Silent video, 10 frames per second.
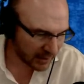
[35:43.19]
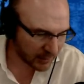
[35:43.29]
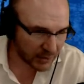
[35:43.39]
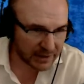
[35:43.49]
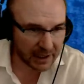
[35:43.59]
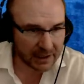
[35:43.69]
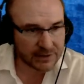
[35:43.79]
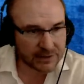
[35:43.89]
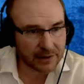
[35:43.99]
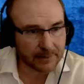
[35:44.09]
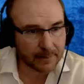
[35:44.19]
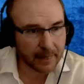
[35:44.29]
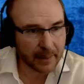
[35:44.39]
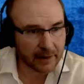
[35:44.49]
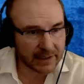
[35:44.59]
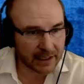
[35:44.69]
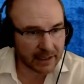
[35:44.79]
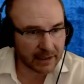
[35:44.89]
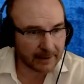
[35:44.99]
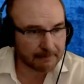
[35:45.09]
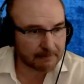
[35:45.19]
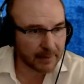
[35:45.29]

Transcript: on both sides of a deity.